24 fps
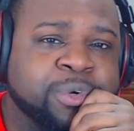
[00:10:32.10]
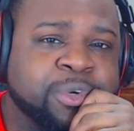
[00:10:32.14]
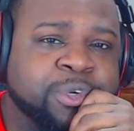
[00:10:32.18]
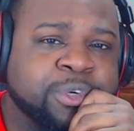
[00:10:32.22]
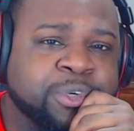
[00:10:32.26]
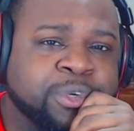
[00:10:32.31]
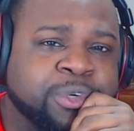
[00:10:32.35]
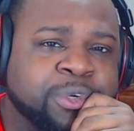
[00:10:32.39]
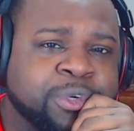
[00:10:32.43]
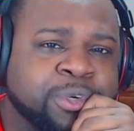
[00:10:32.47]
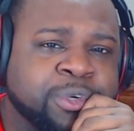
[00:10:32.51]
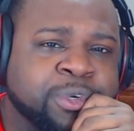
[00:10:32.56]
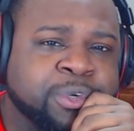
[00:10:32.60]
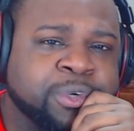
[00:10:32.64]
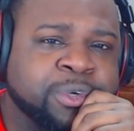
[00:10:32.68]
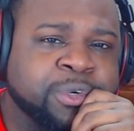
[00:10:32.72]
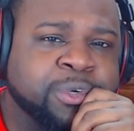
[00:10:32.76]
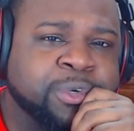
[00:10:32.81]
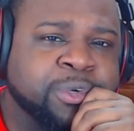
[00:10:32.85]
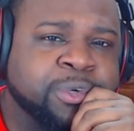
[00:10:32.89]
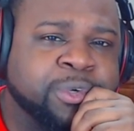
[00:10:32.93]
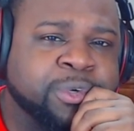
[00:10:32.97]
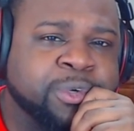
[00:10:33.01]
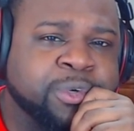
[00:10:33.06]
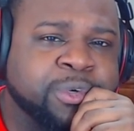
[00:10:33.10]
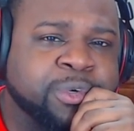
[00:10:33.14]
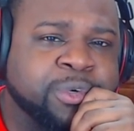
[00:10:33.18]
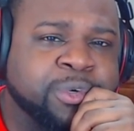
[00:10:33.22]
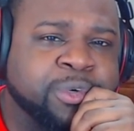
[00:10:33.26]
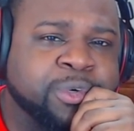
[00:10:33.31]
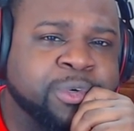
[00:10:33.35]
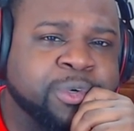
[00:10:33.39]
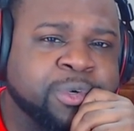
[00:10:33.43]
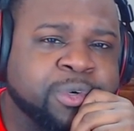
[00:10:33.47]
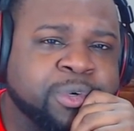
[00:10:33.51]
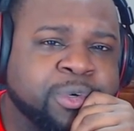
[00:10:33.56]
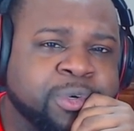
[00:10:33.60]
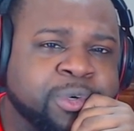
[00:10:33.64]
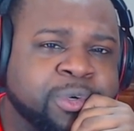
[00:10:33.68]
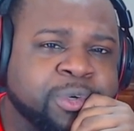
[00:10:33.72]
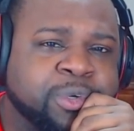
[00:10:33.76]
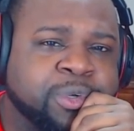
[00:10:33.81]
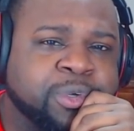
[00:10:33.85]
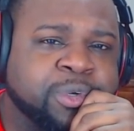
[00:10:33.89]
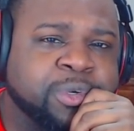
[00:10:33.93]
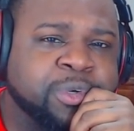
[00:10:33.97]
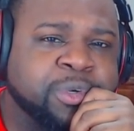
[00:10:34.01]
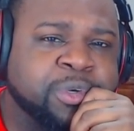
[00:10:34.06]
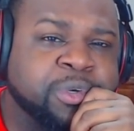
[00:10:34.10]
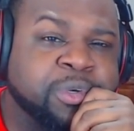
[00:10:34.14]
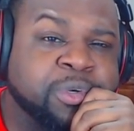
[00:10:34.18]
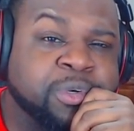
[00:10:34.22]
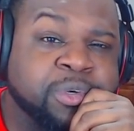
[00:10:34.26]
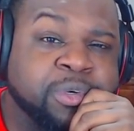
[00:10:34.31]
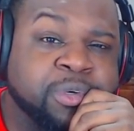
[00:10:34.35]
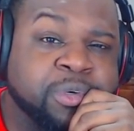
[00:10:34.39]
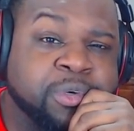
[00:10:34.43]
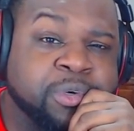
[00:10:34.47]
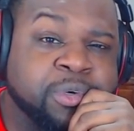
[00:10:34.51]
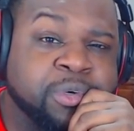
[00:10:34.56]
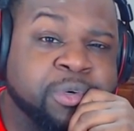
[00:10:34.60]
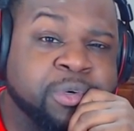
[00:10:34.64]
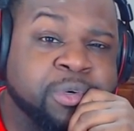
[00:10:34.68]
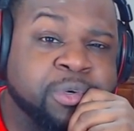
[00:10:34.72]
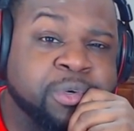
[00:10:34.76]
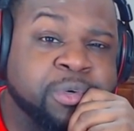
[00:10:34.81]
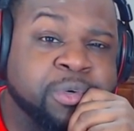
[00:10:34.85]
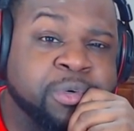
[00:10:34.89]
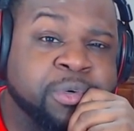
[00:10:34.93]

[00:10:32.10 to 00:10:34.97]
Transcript: [no speech]